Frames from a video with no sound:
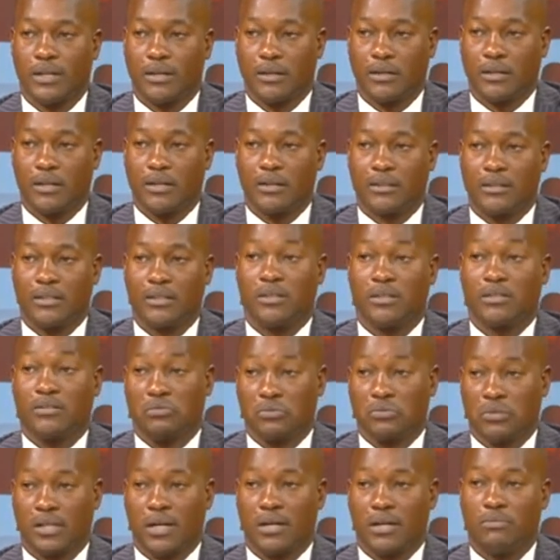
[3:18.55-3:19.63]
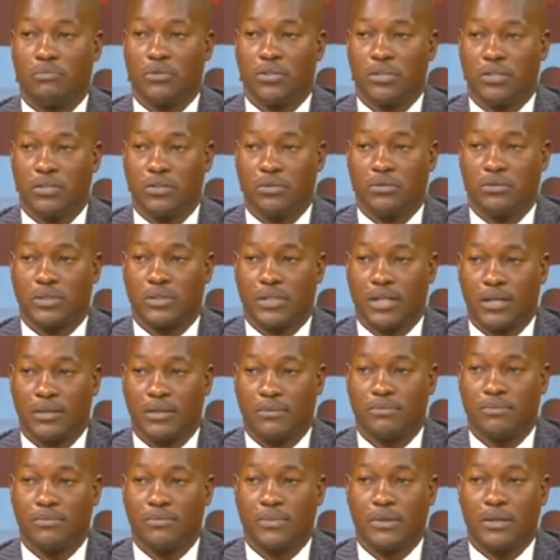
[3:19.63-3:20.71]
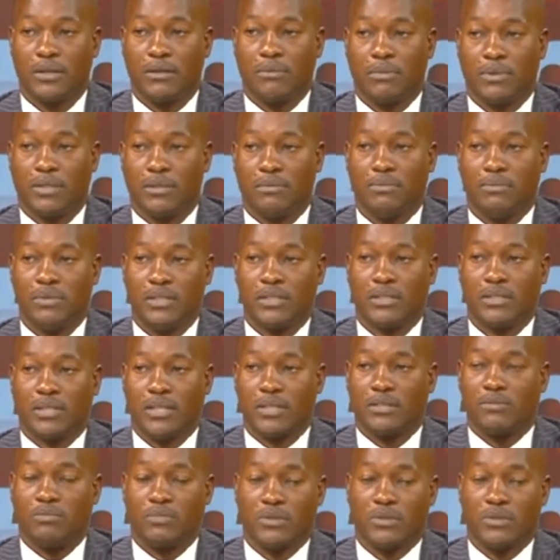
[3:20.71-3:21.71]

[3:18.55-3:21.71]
and I think it will come in due time, but the minister has